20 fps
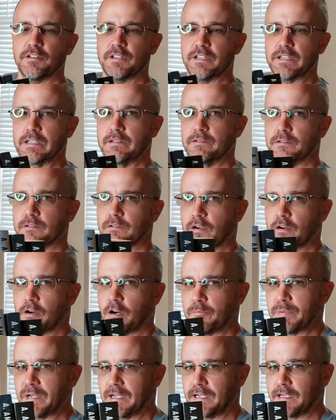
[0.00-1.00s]
the
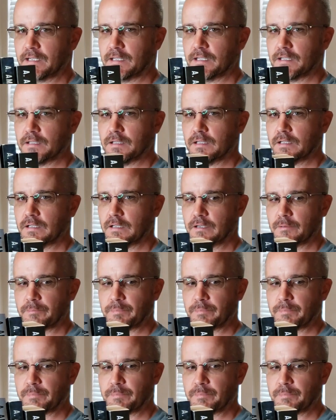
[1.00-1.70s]
hardback, uh,